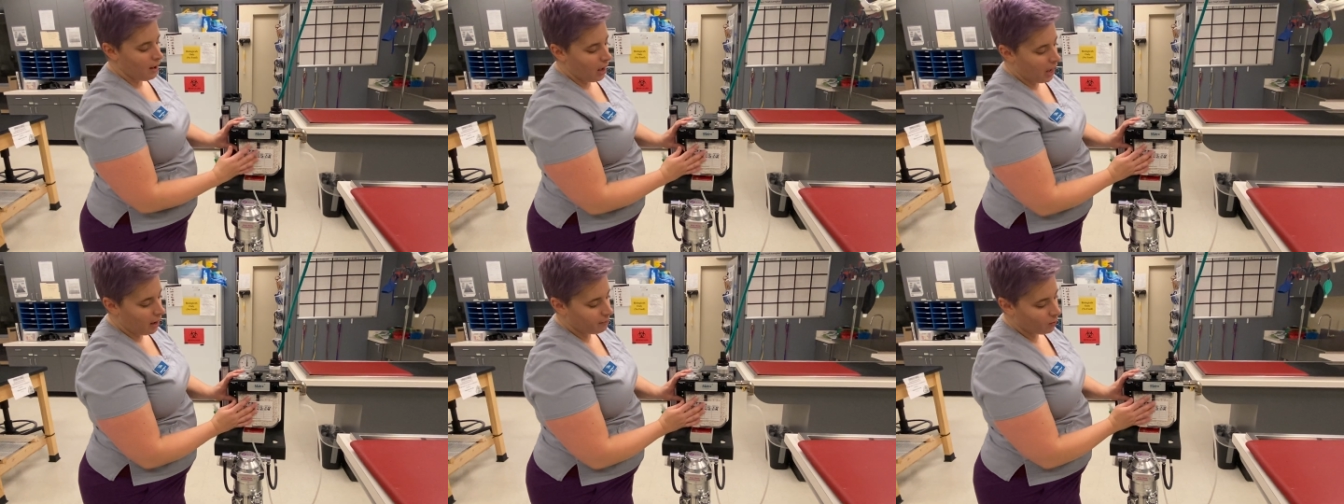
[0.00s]

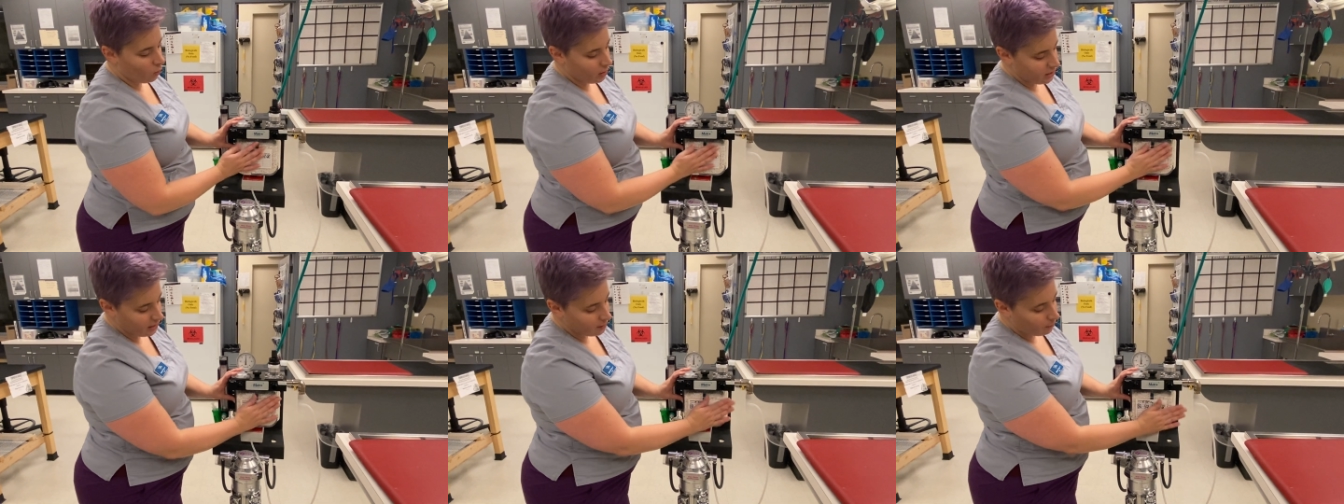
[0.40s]
uh, but
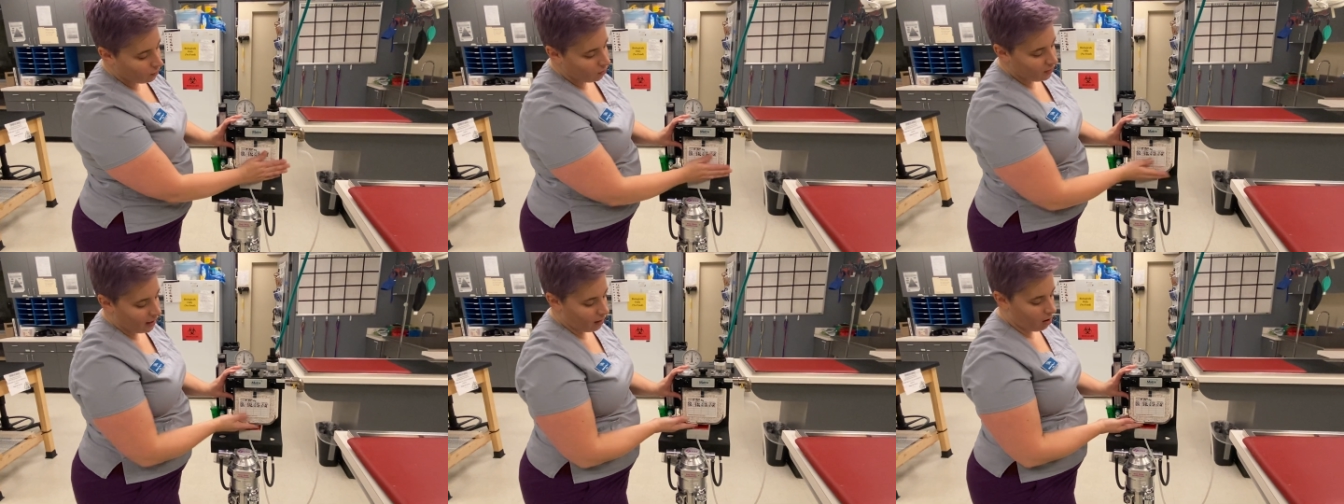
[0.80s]
we need to
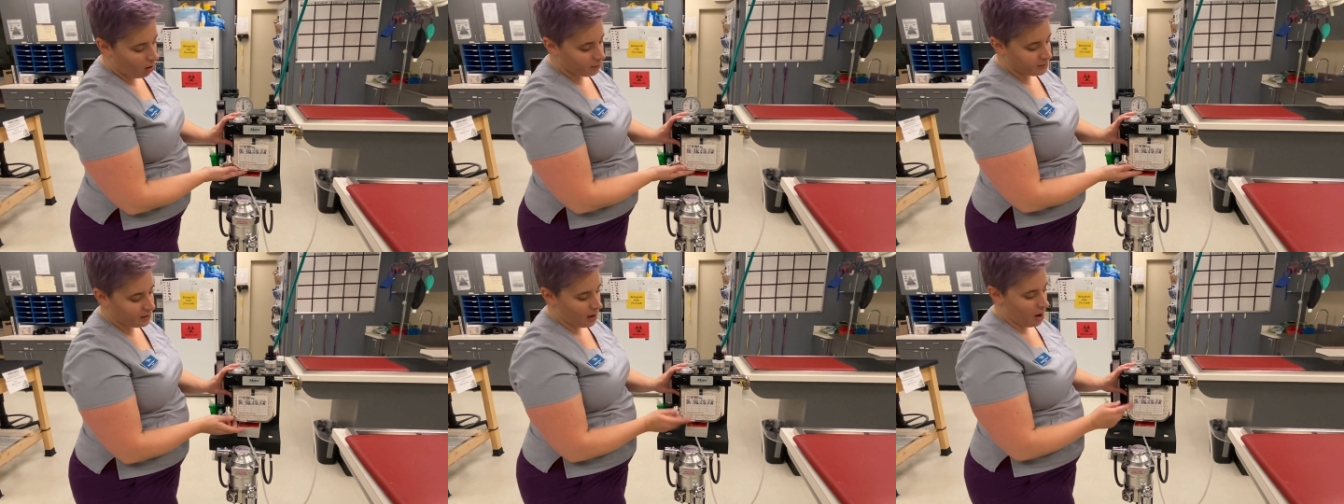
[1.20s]
pull that
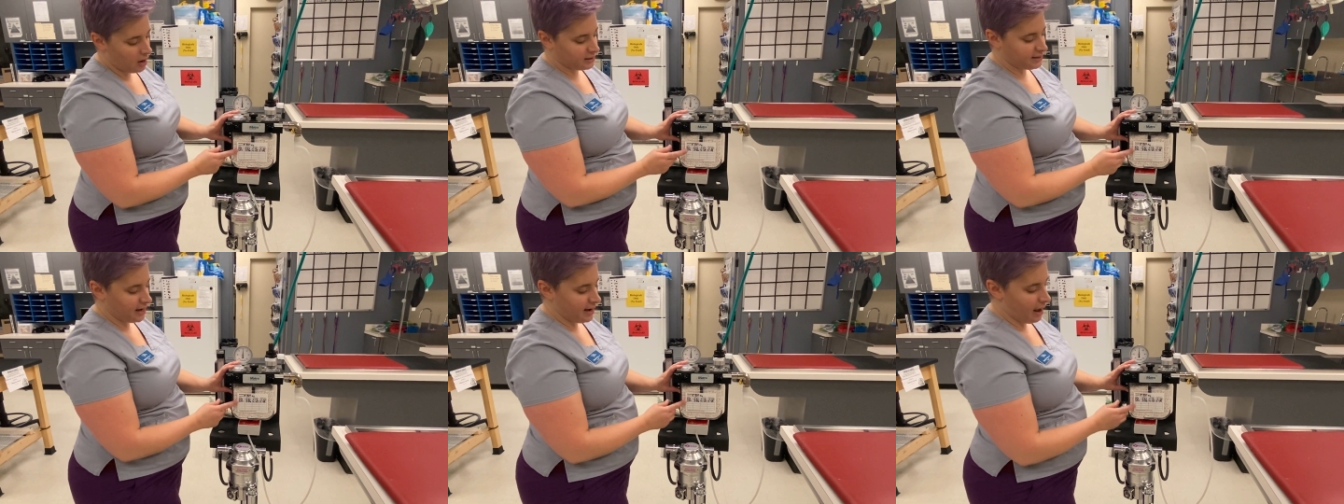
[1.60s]
carbon
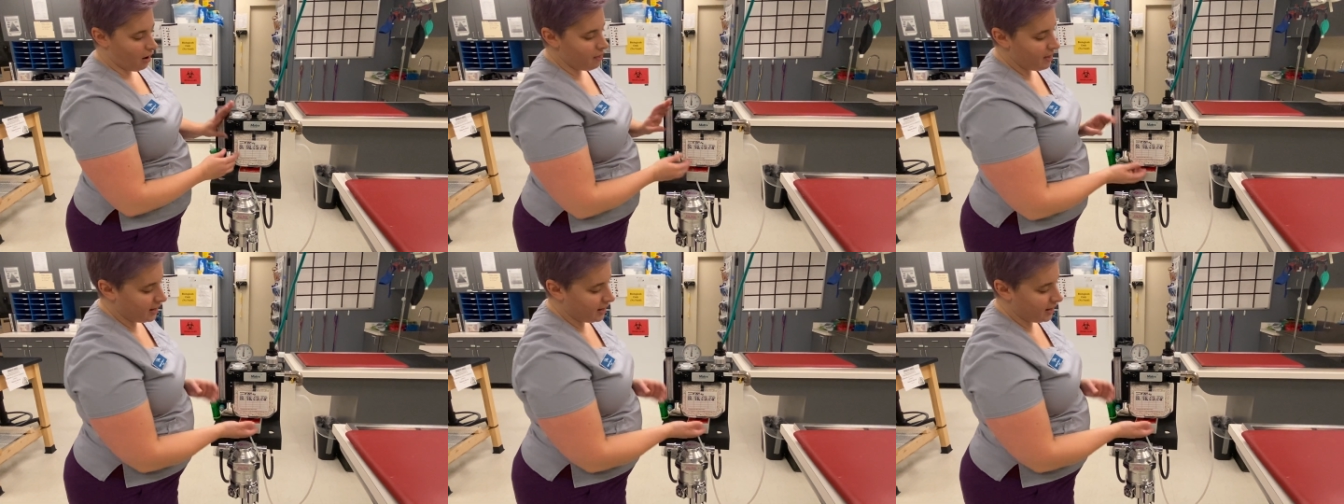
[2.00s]
dioxide out and